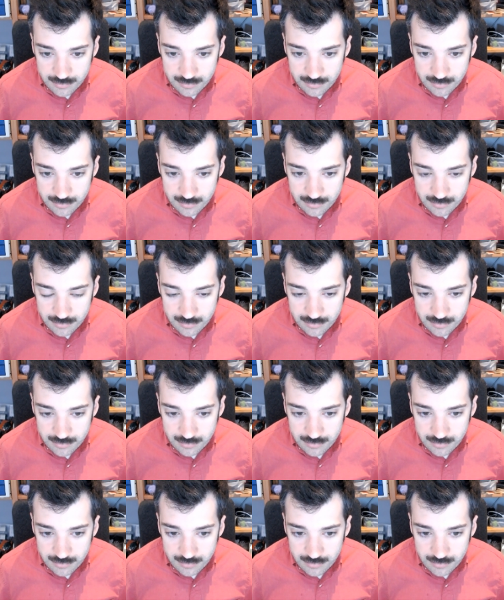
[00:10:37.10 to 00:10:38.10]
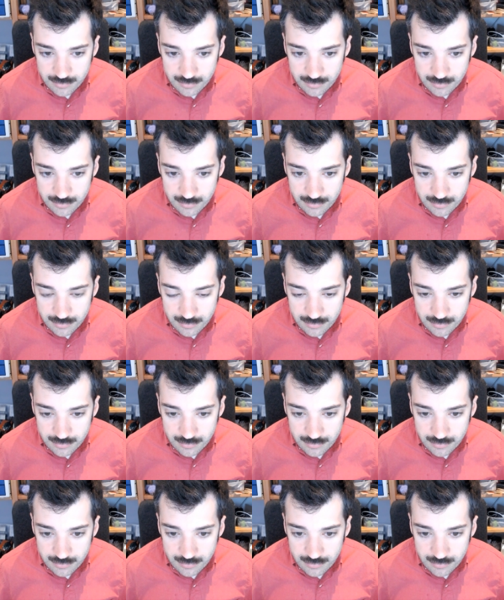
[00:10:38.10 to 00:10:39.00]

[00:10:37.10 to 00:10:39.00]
Nobody speaks.